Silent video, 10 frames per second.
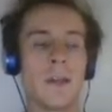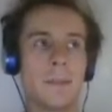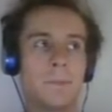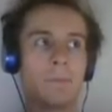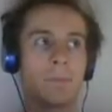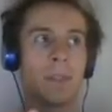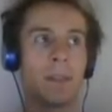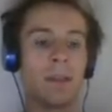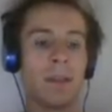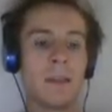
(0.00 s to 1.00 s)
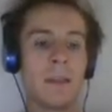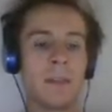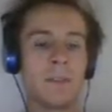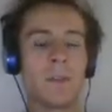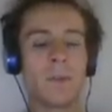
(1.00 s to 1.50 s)
Um,
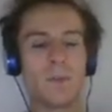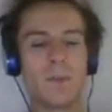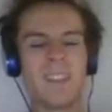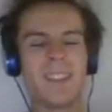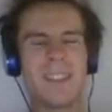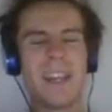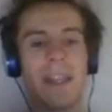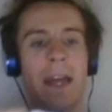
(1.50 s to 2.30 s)
so yeah,